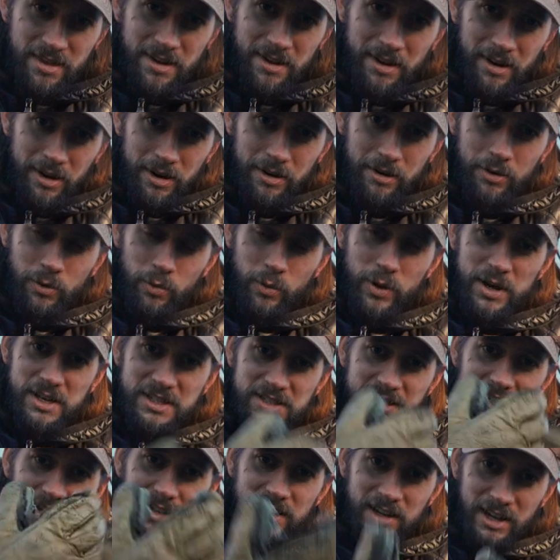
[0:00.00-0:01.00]
there
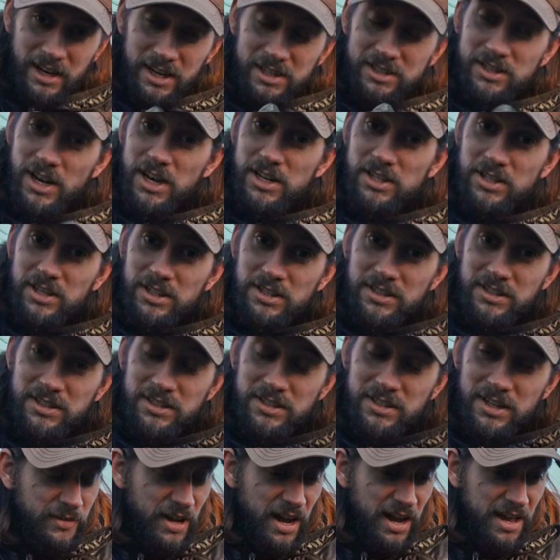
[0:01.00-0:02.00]
with
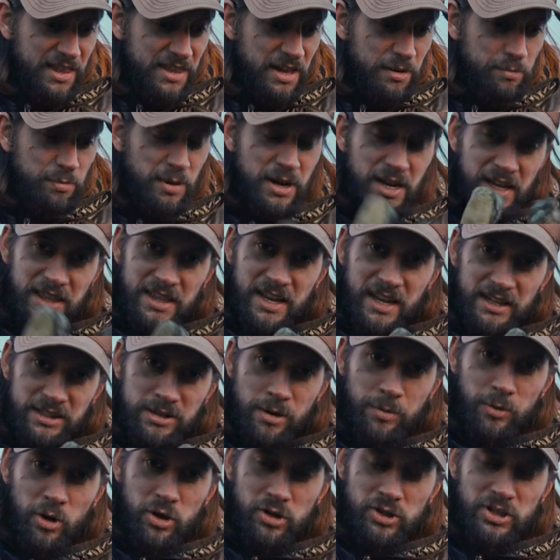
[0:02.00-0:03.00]
intentions, and then being in that
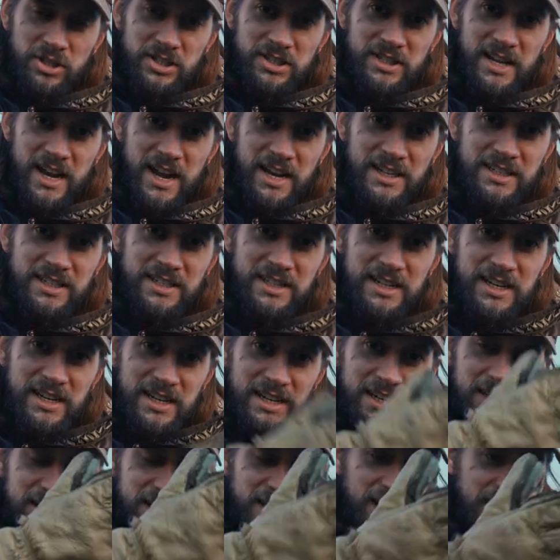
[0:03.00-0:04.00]
subconscious state,
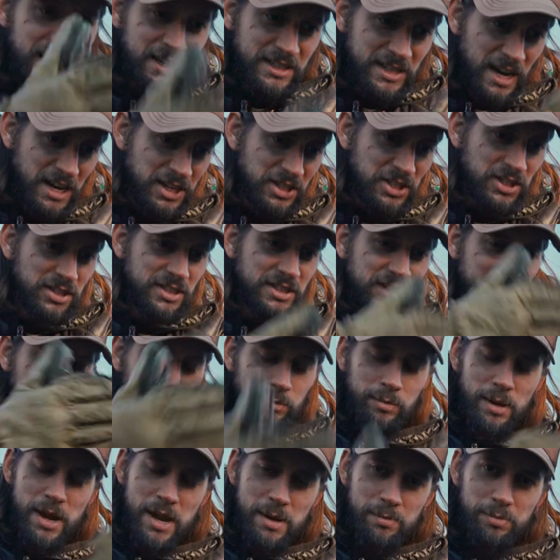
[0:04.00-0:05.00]
the intentions
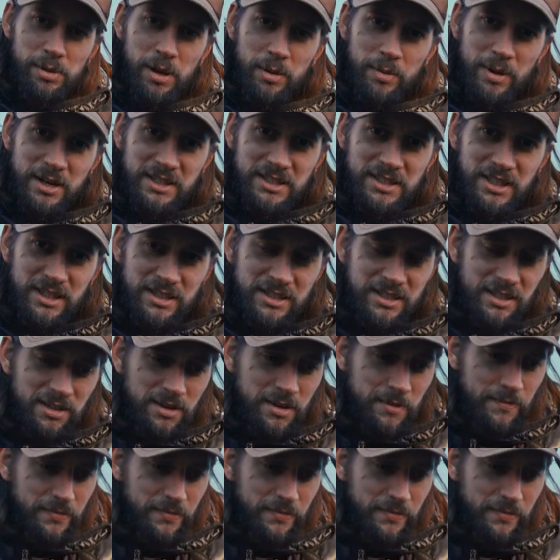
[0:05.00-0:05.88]
can be implemented